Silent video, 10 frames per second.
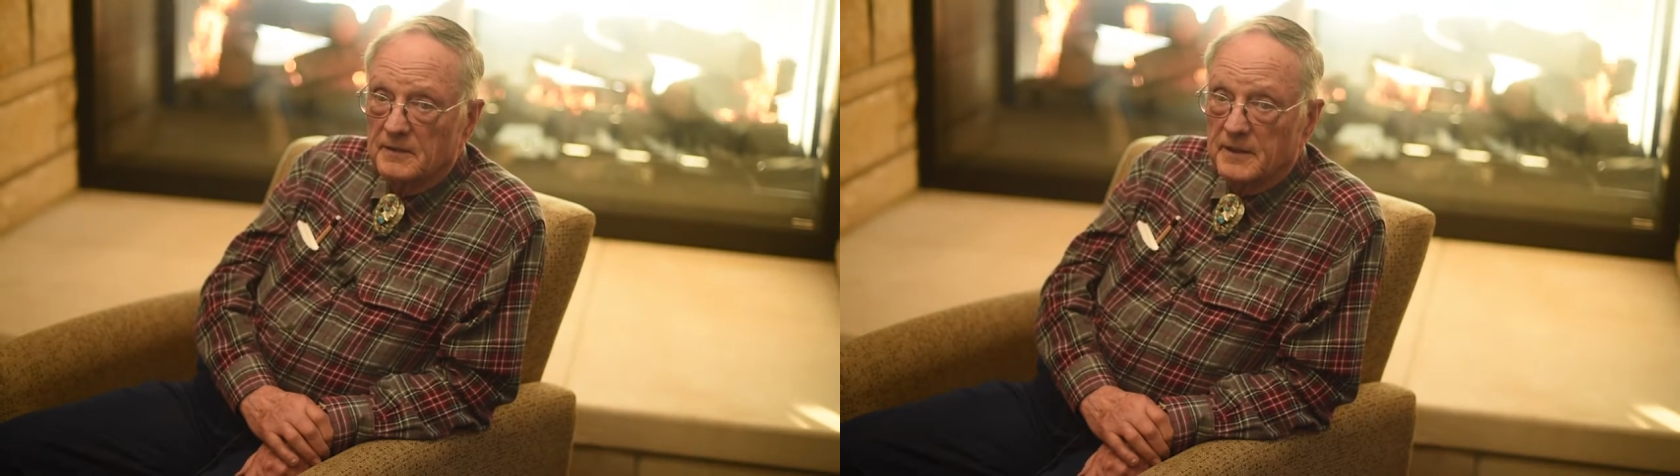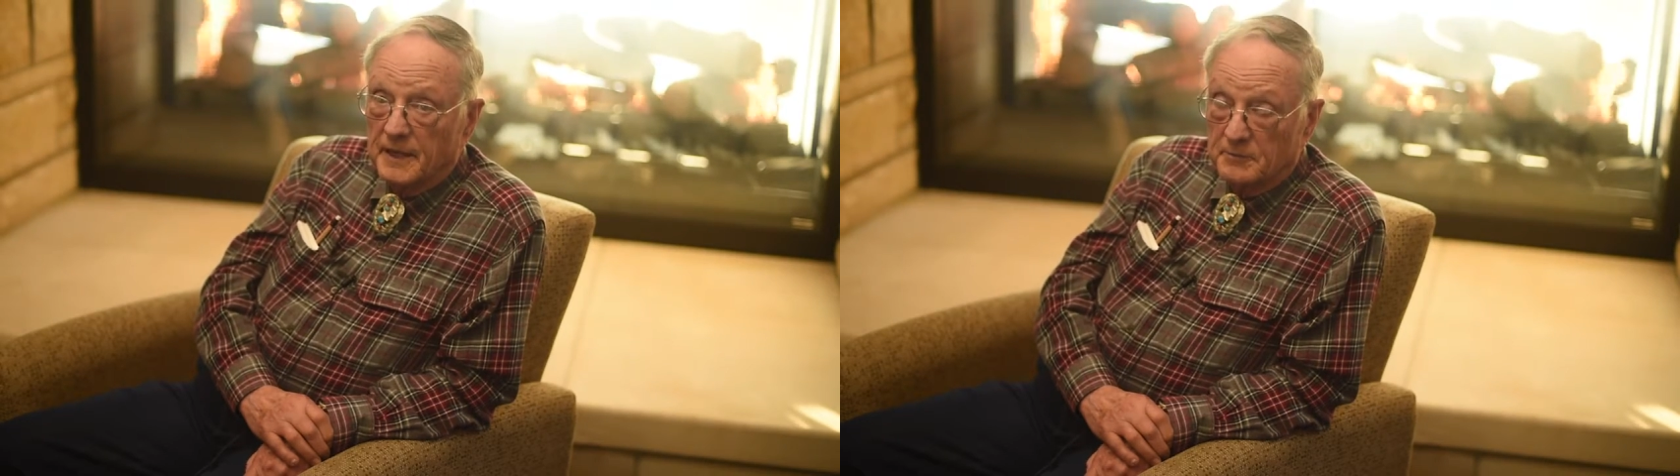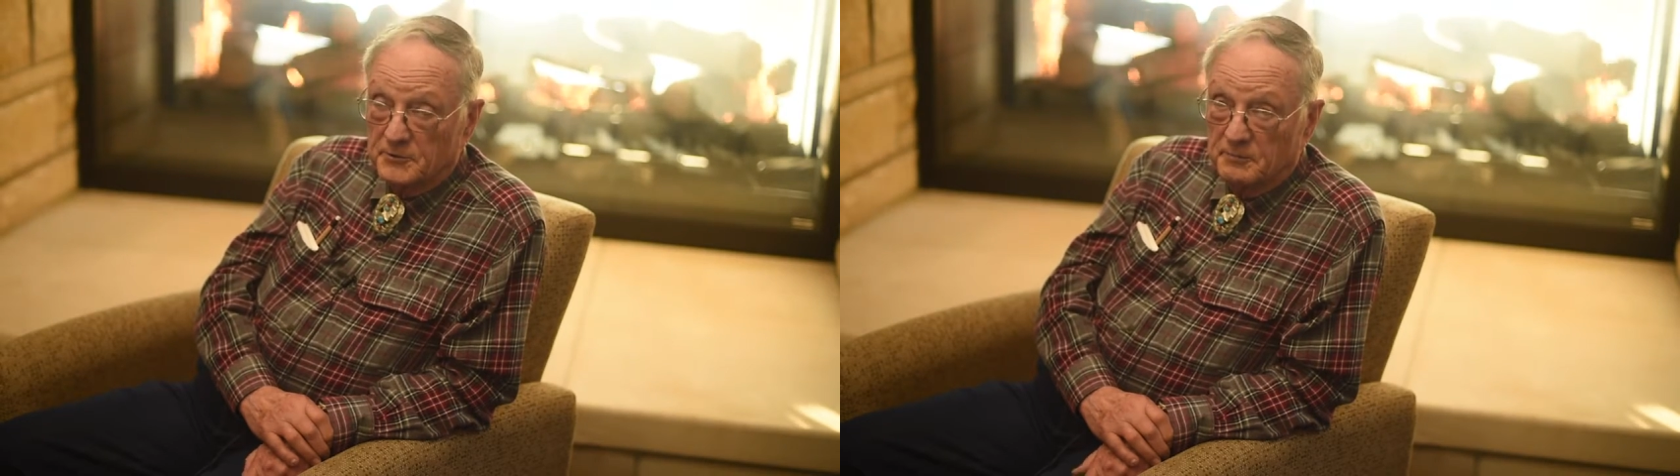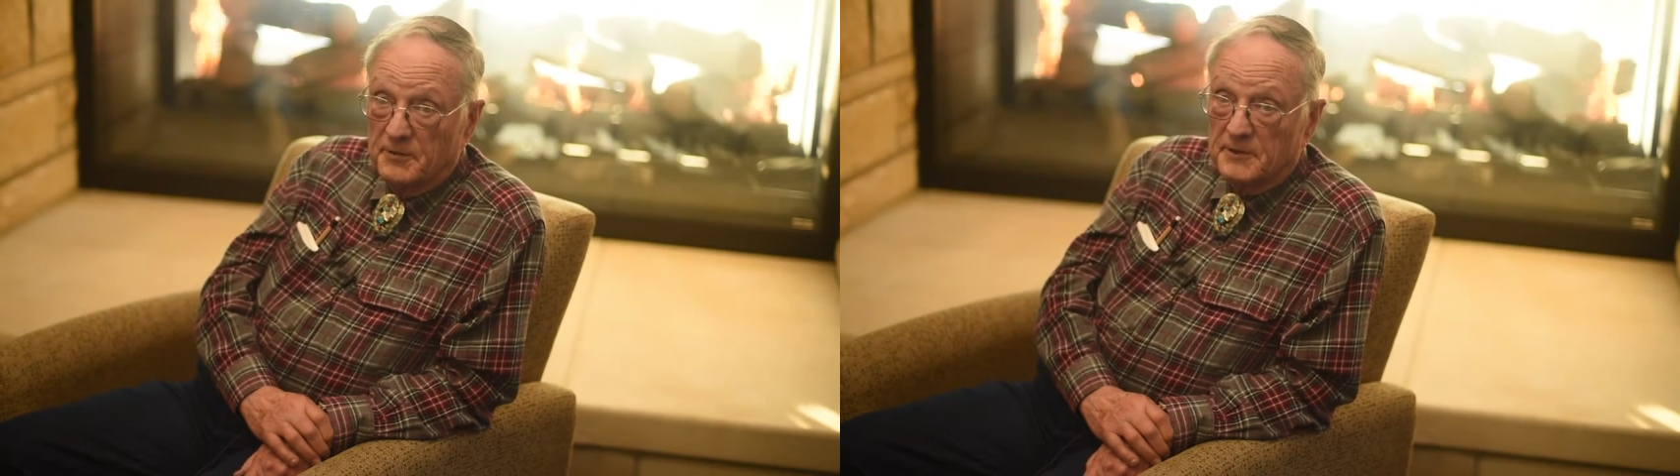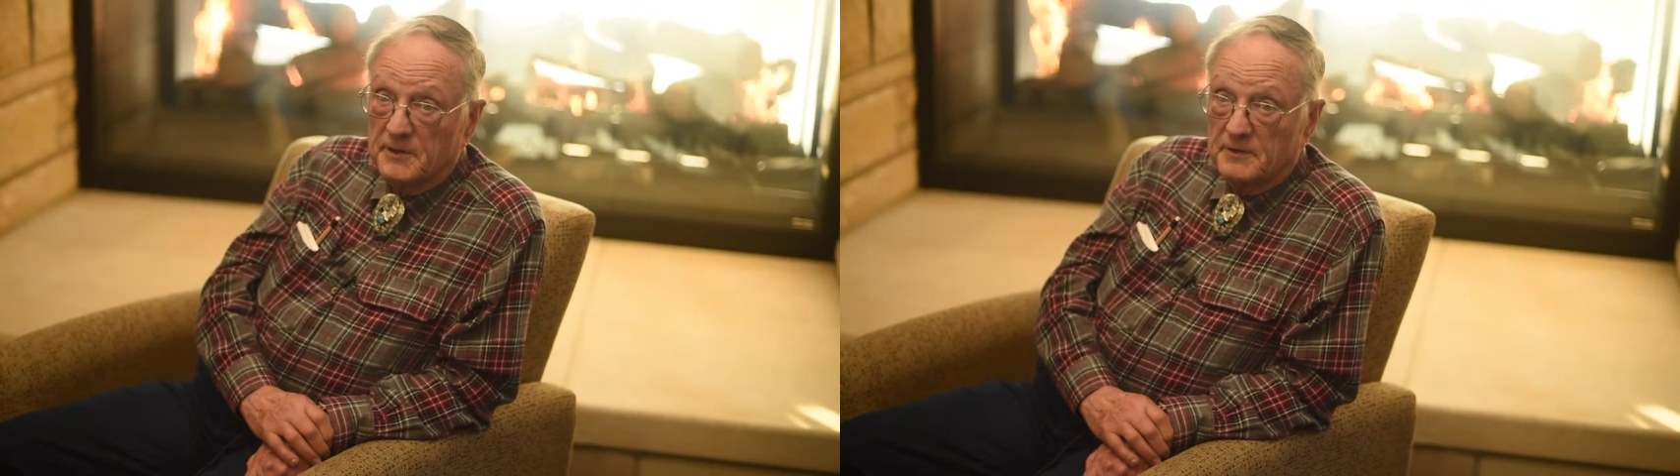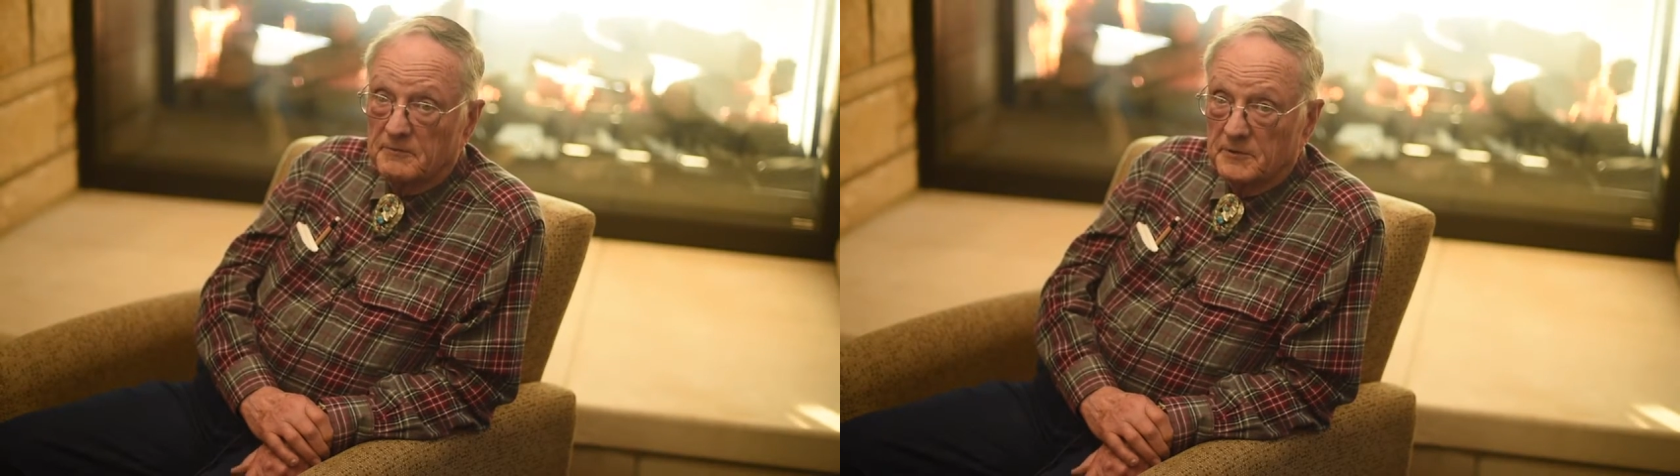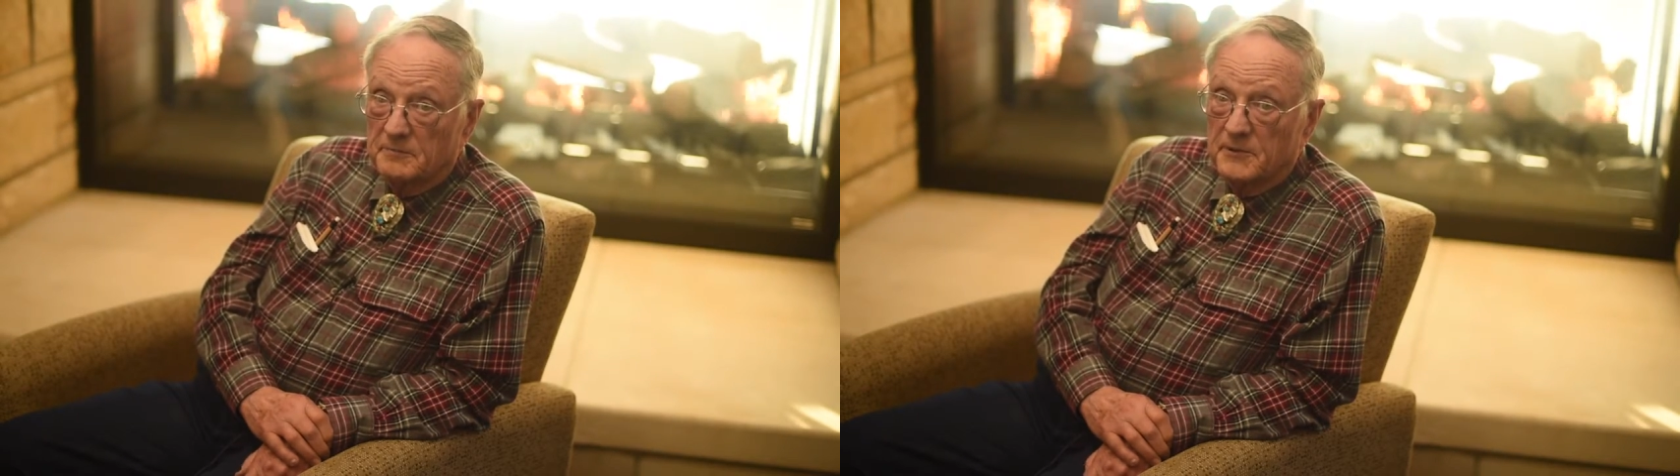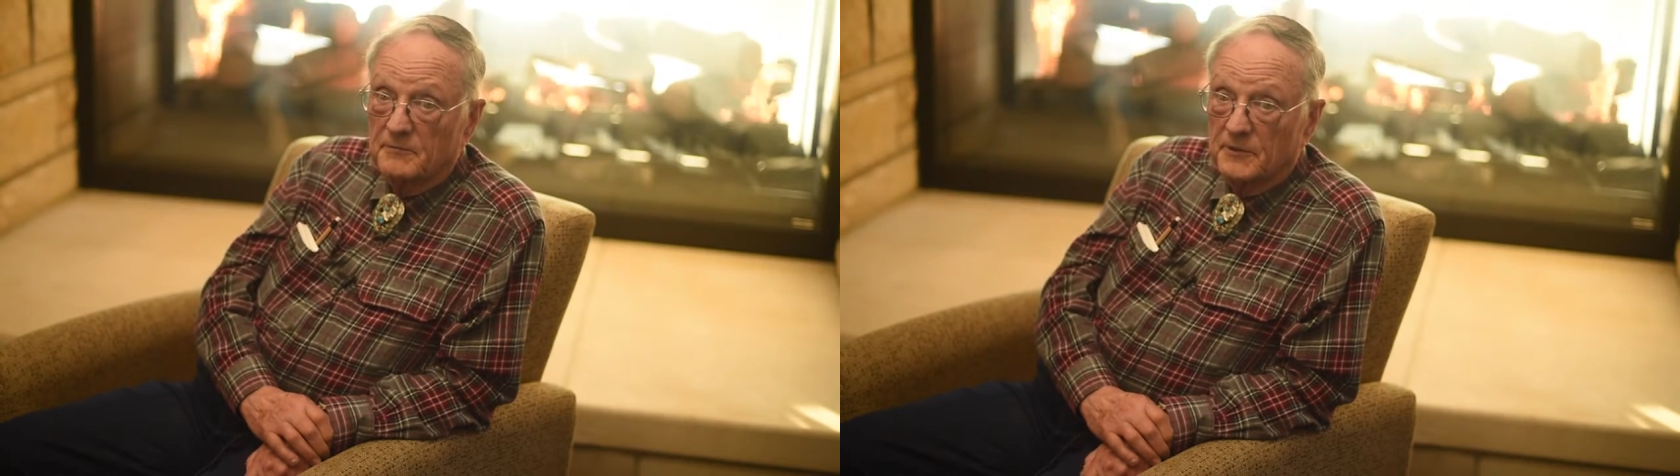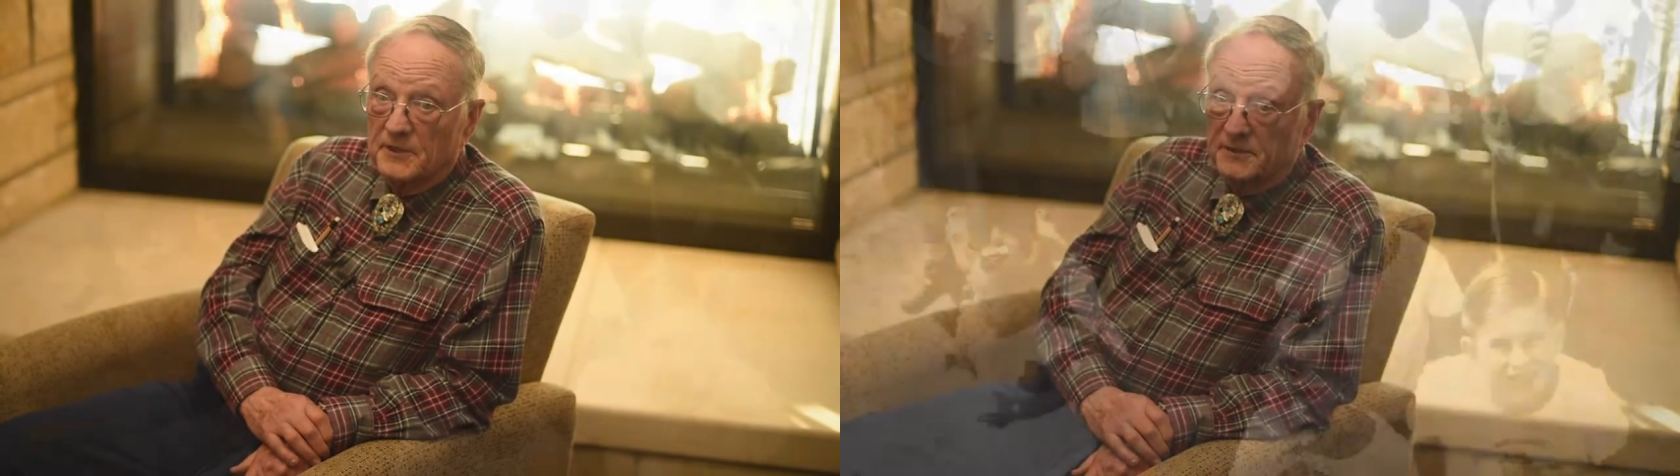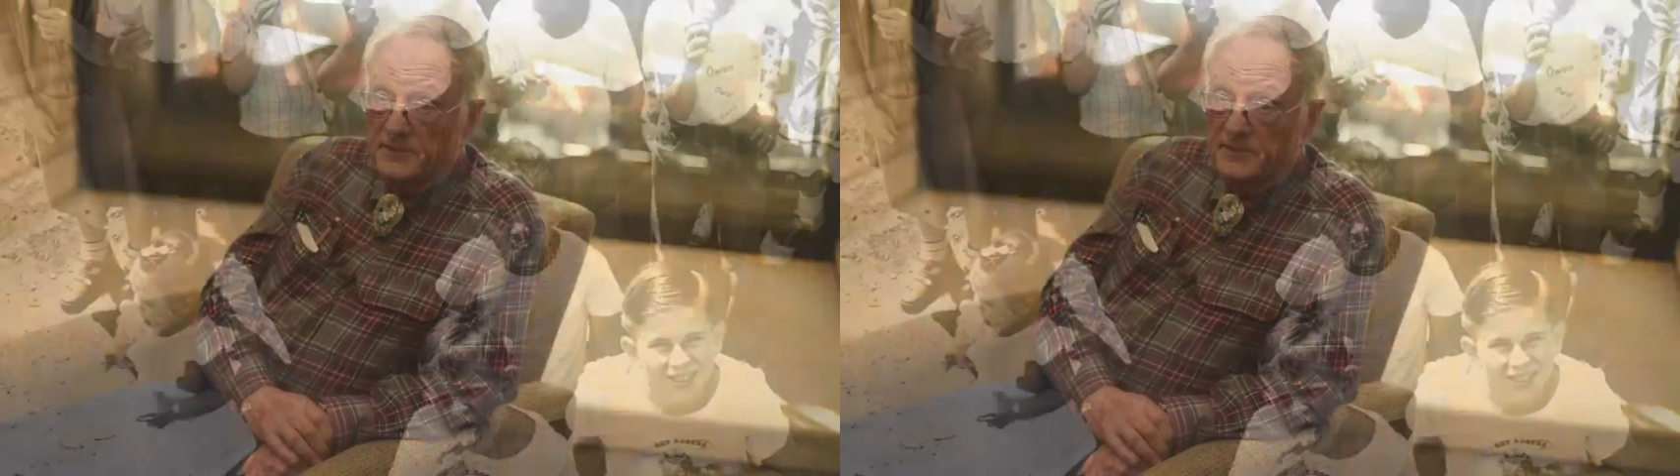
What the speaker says: Capper's Picnic would have been one of the